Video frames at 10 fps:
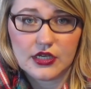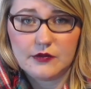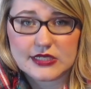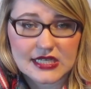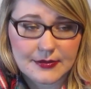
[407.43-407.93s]
It
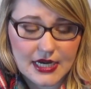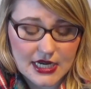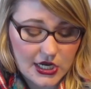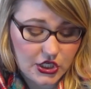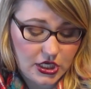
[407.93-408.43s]
was limited
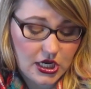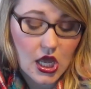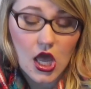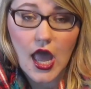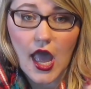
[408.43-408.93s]
edition,
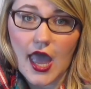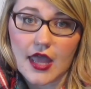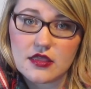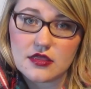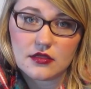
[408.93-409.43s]
and